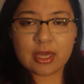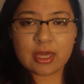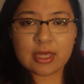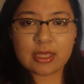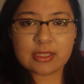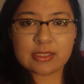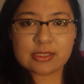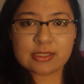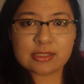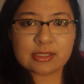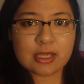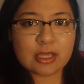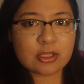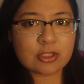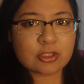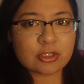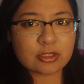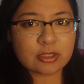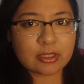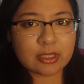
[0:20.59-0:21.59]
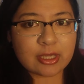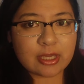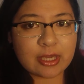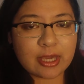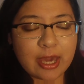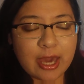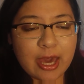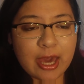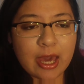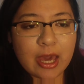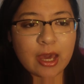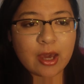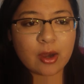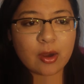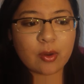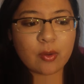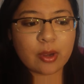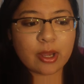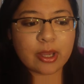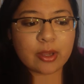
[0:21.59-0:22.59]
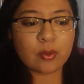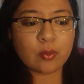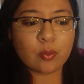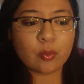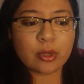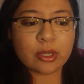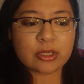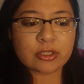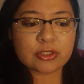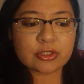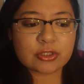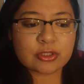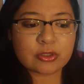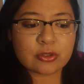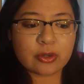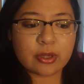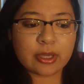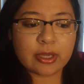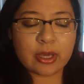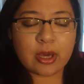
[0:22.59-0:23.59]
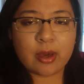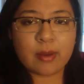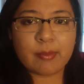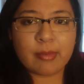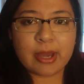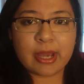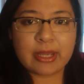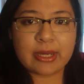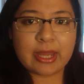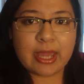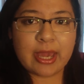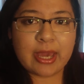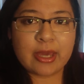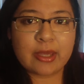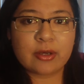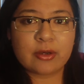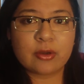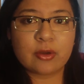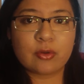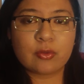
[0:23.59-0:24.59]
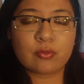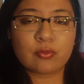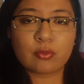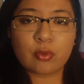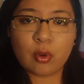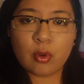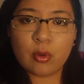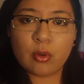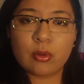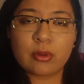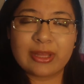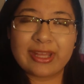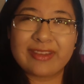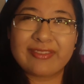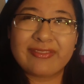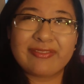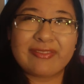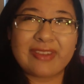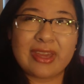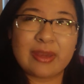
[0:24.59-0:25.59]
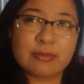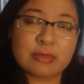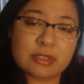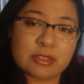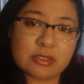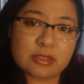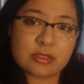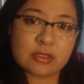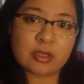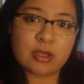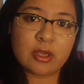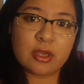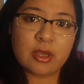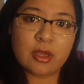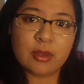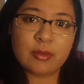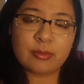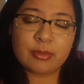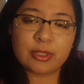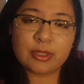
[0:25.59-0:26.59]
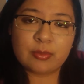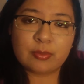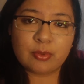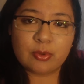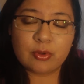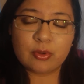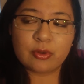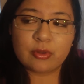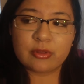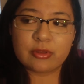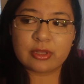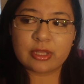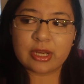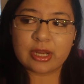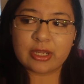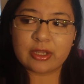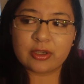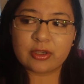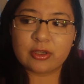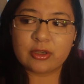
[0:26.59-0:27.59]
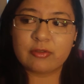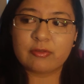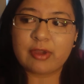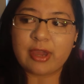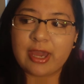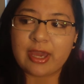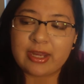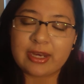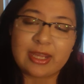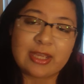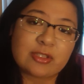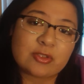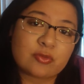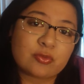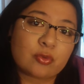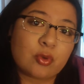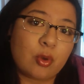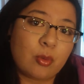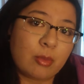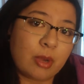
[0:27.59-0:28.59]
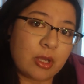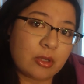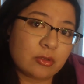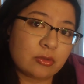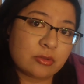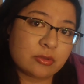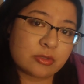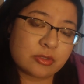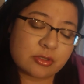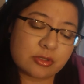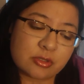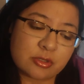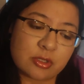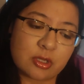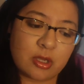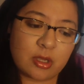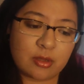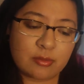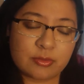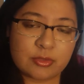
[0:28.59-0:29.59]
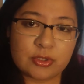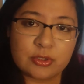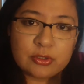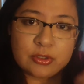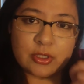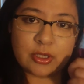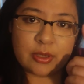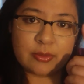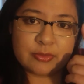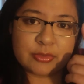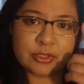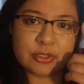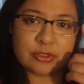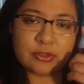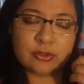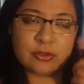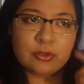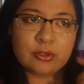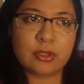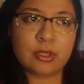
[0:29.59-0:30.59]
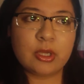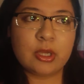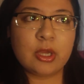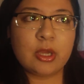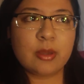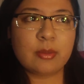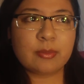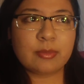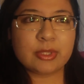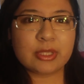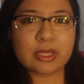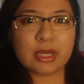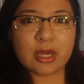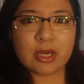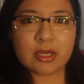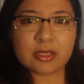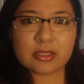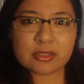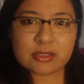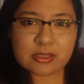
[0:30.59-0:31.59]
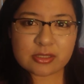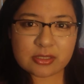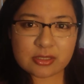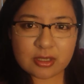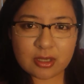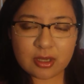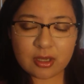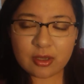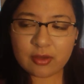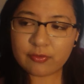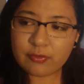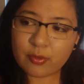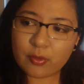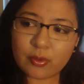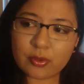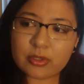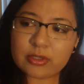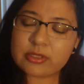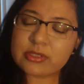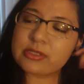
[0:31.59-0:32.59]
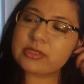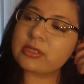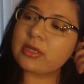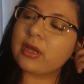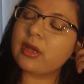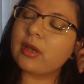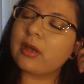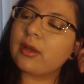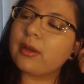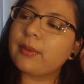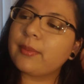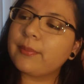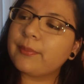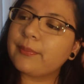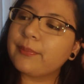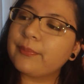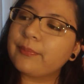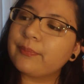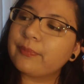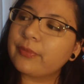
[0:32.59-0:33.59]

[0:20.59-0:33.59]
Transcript: essentially how I wish growing up I'd had role like famous people that I could have had as role models um, to look up to because, of course, um,